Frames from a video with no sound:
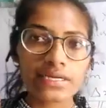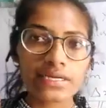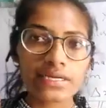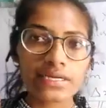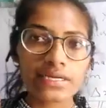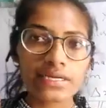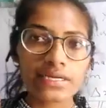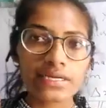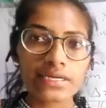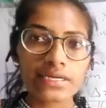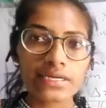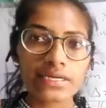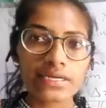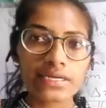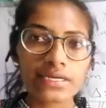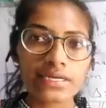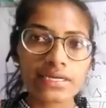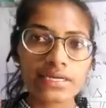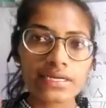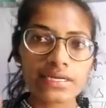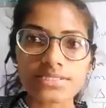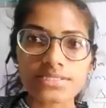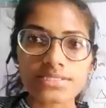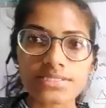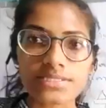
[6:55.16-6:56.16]
we have
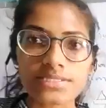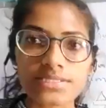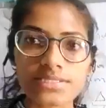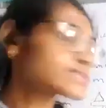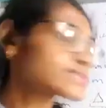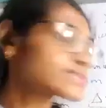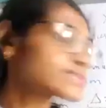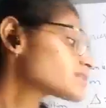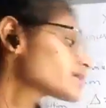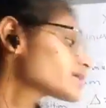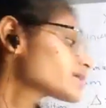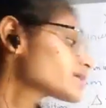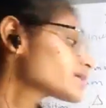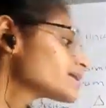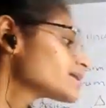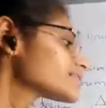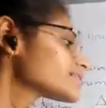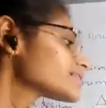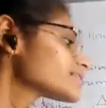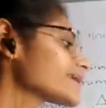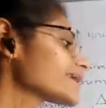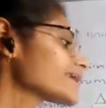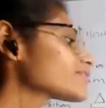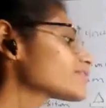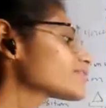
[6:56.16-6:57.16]
completely discussed
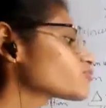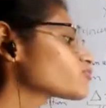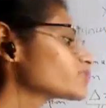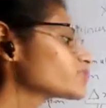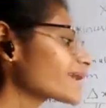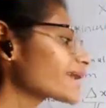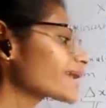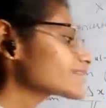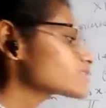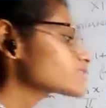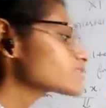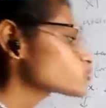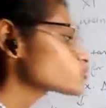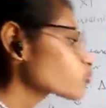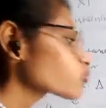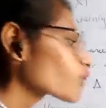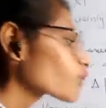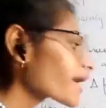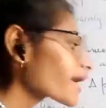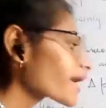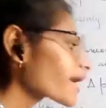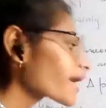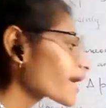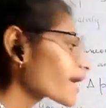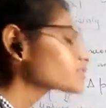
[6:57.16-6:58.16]
that that's
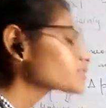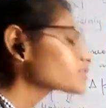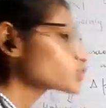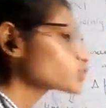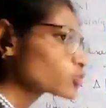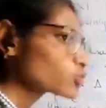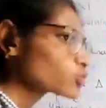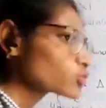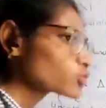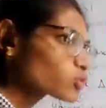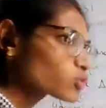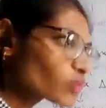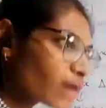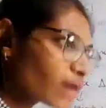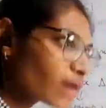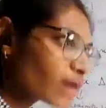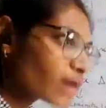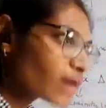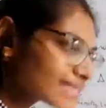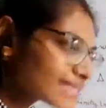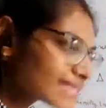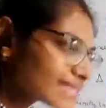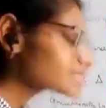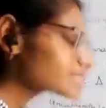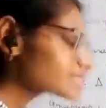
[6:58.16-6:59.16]
why due to
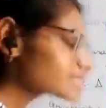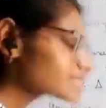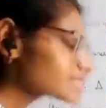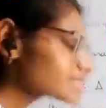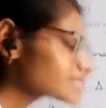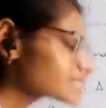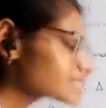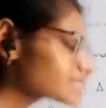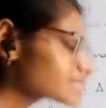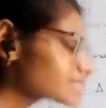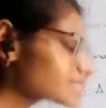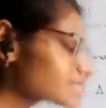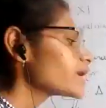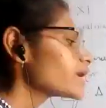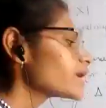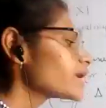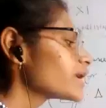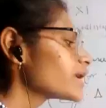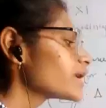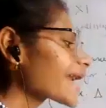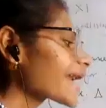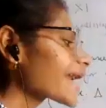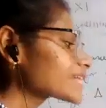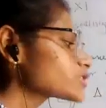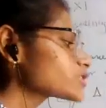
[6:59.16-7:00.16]
uncertainty we
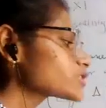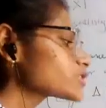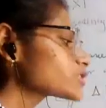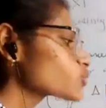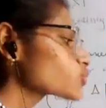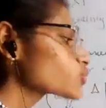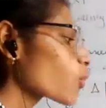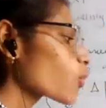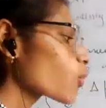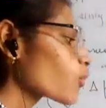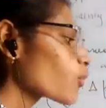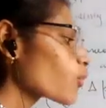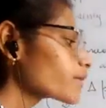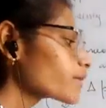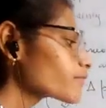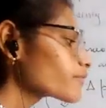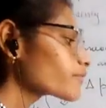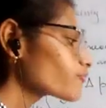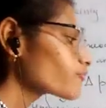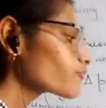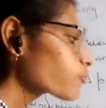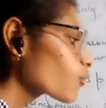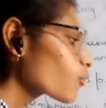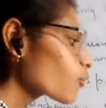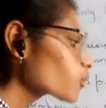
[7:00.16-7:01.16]
have put
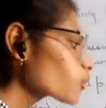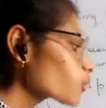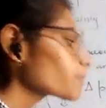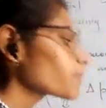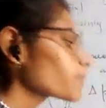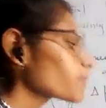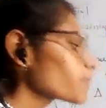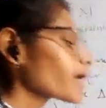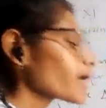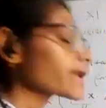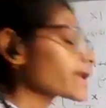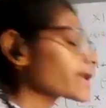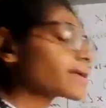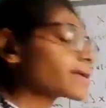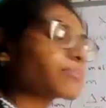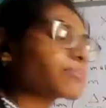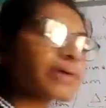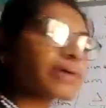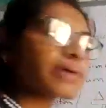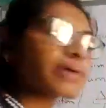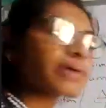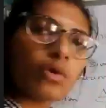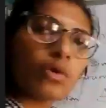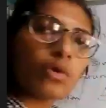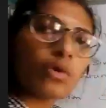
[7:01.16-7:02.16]
h over 4
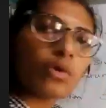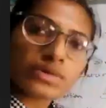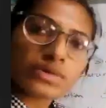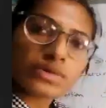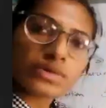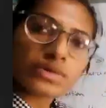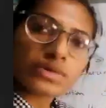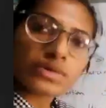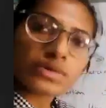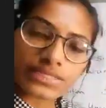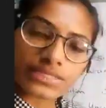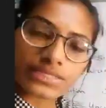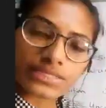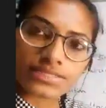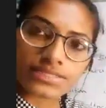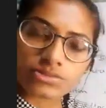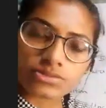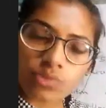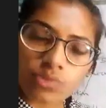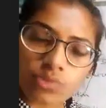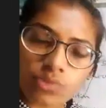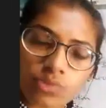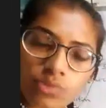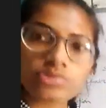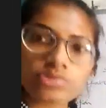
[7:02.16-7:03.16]
pi, because
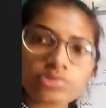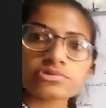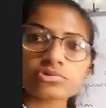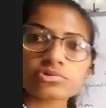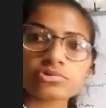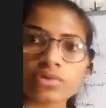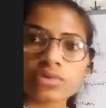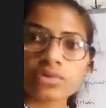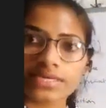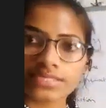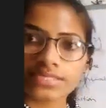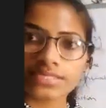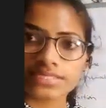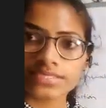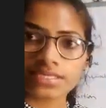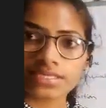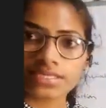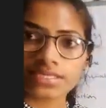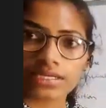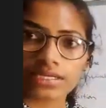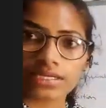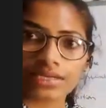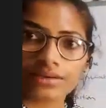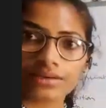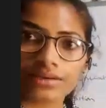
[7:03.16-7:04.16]
this is also
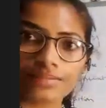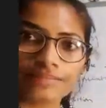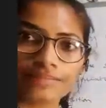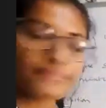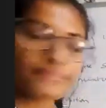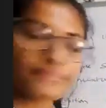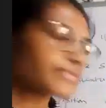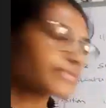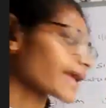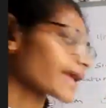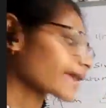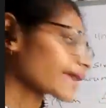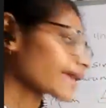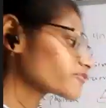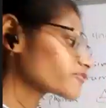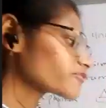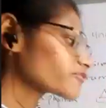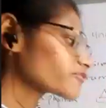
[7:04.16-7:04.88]
uncertain, and